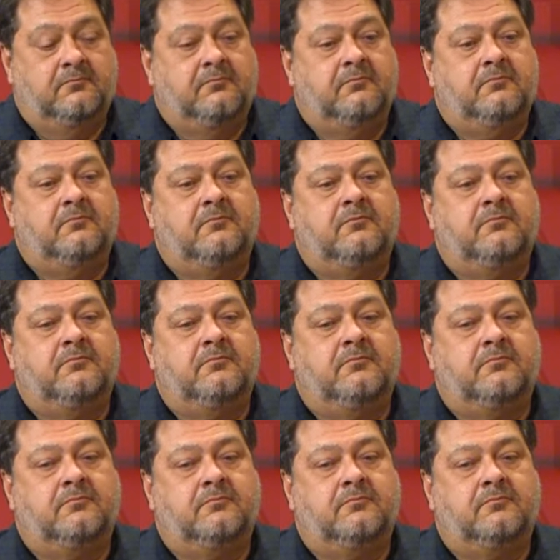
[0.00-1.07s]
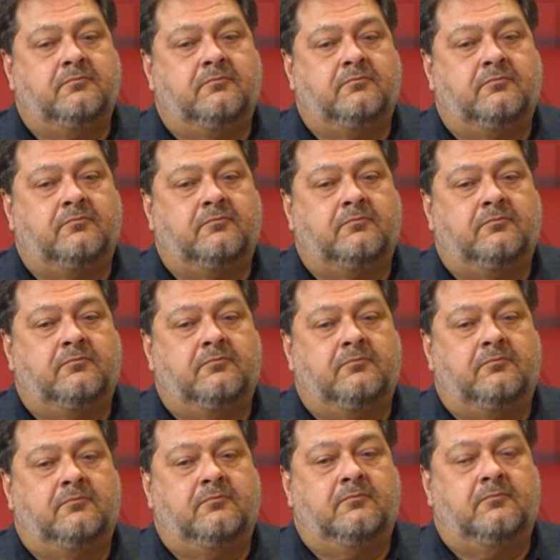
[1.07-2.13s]

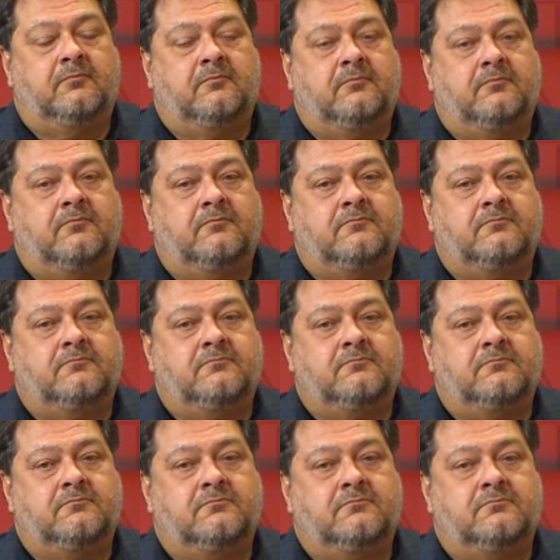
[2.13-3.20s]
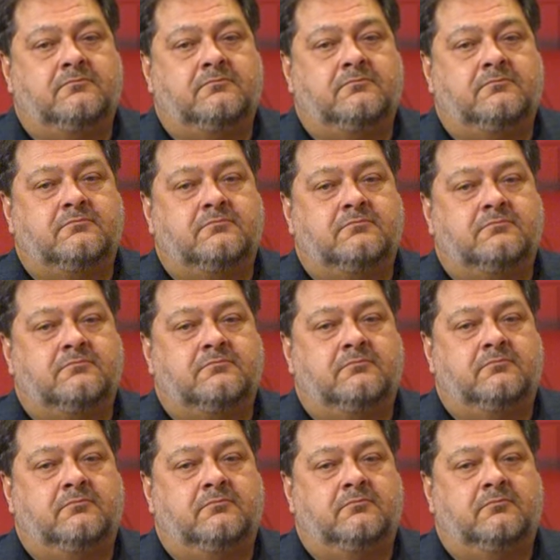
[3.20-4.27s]

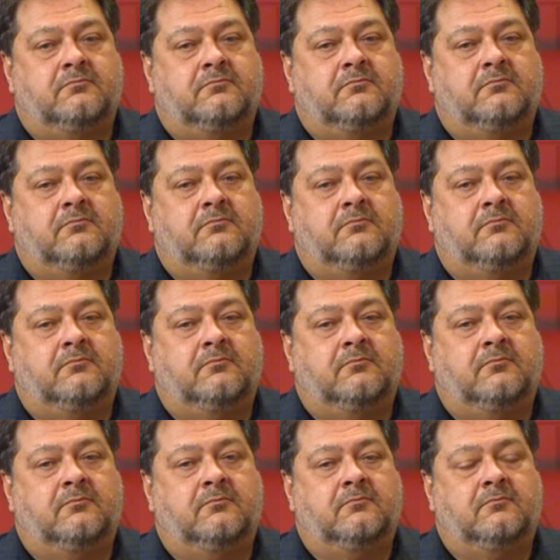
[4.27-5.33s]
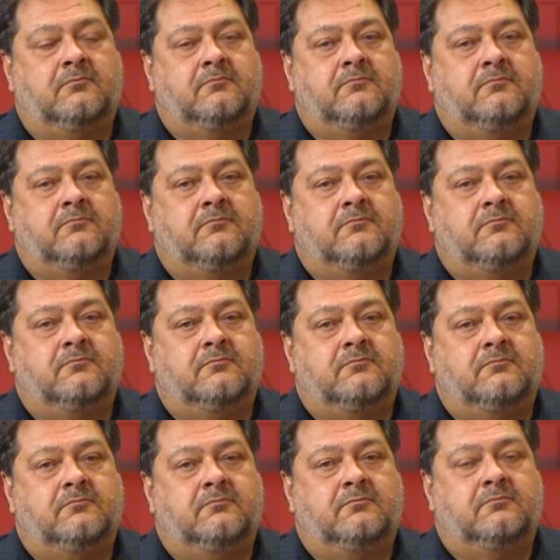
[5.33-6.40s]

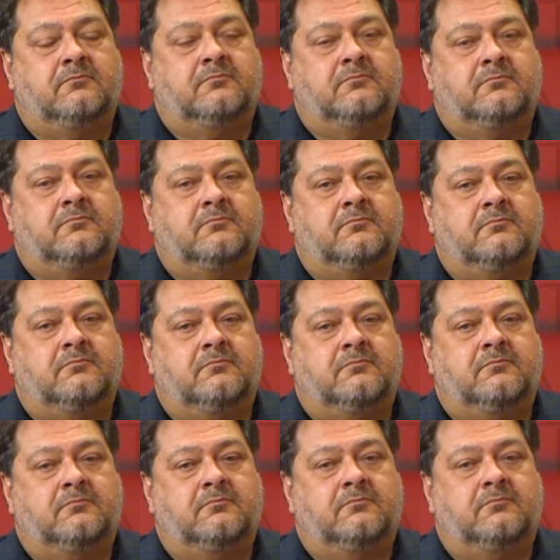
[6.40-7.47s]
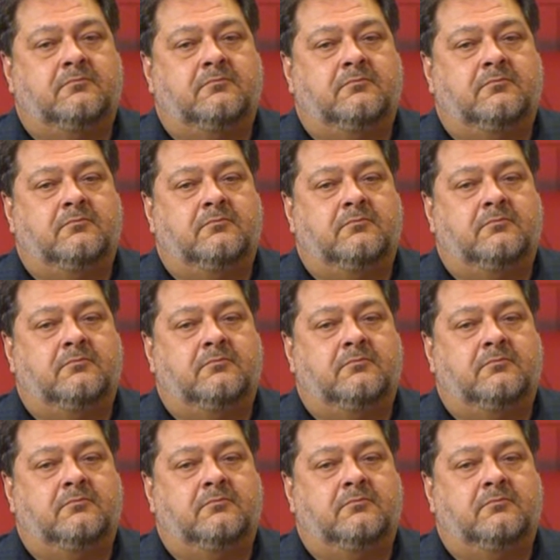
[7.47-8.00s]
No words are spoken by the person on screen.